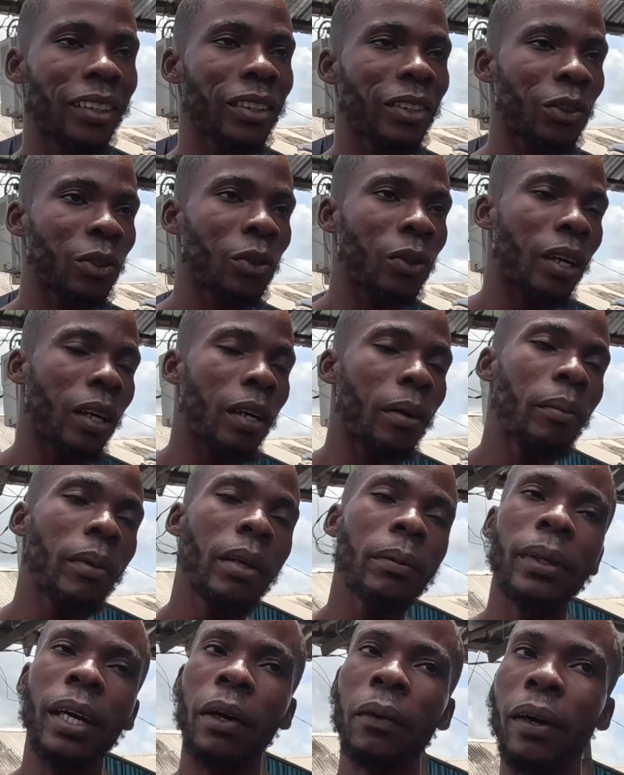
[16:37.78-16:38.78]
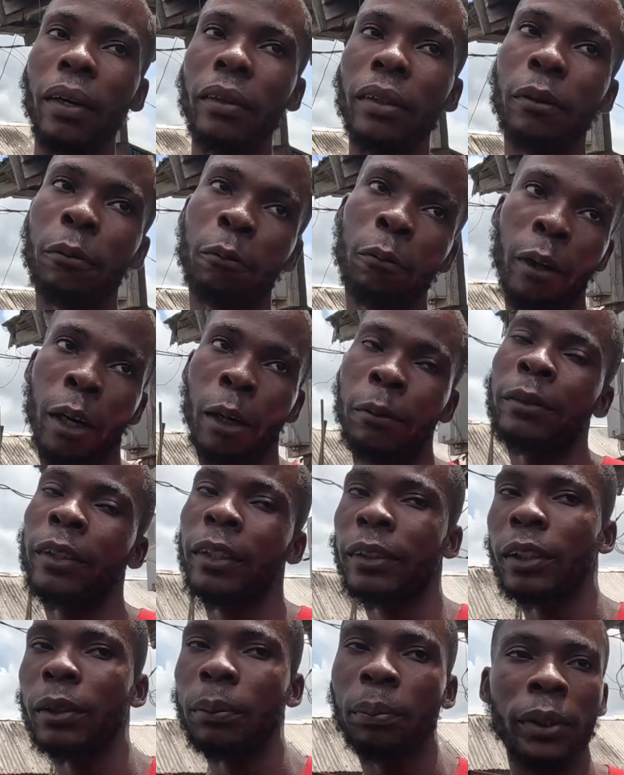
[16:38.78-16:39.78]
So maybe around
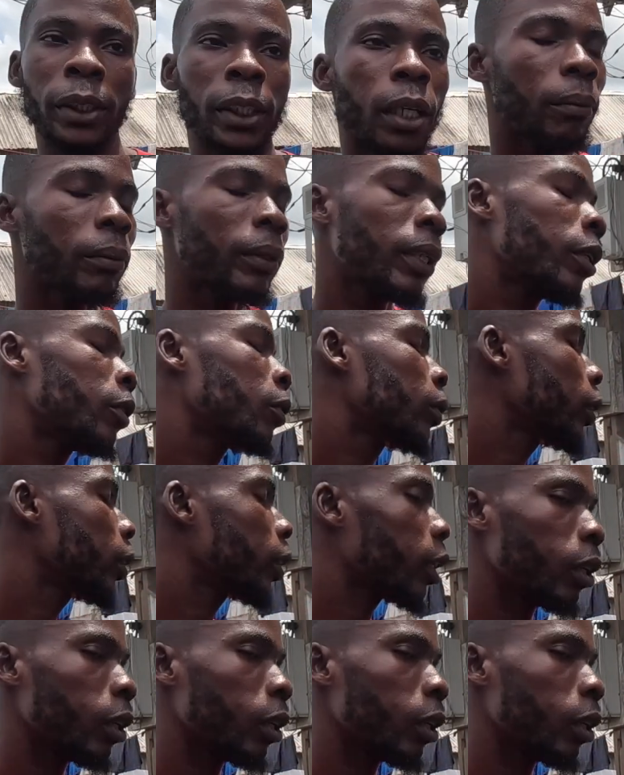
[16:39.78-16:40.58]
5:30 p.m. then you see.